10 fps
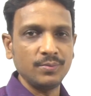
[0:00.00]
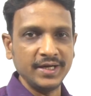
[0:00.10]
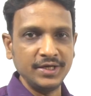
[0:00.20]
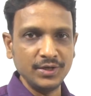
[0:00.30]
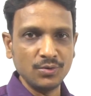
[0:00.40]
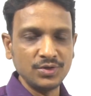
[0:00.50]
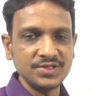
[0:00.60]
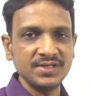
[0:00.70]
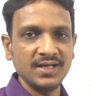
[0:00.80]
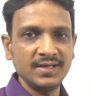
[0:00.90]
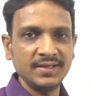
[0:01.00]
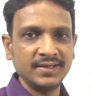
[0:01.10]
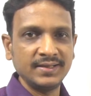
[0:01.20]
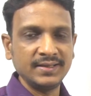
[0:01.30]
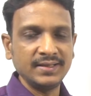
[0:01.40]
It denotes the
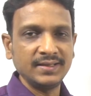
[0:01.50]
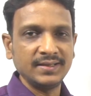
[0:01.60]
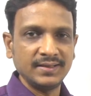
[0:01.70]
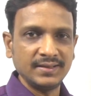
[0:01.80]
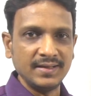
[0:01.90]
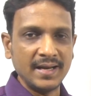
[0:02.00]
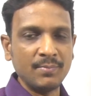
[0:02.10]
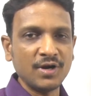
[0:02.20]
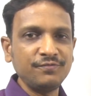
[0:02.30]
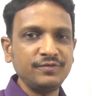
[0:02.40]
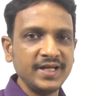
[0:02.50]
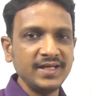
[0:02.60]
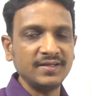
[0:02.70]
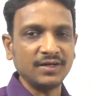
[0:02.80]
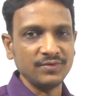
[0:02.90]
number of
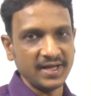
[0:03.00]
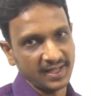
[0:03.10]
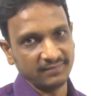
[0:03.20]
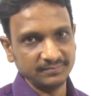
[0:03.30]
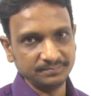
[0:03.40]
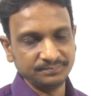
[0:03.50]
teeth that we have.